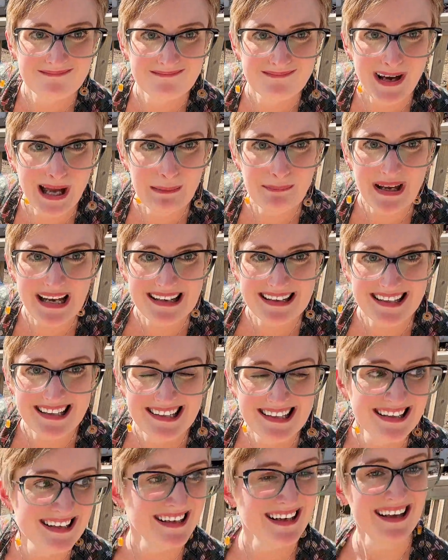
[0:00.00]
I'm back.
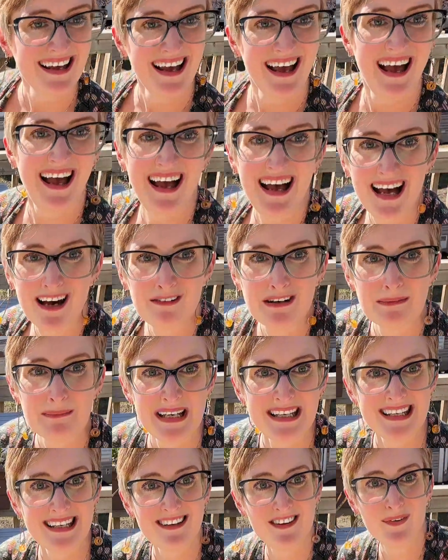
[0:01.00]
When my
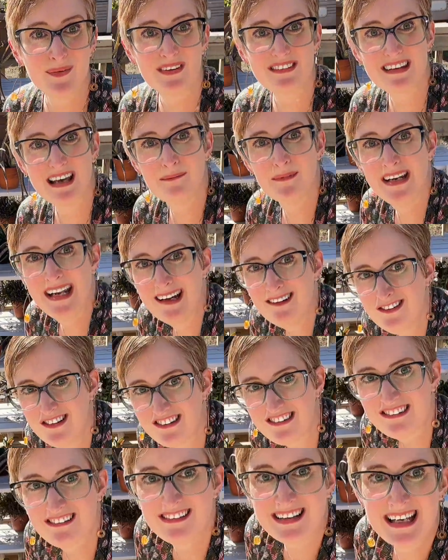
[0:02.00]
kids was coming out,
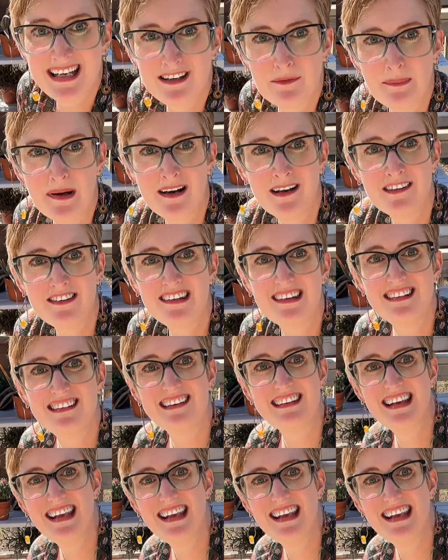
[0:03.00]
so I had to pause it,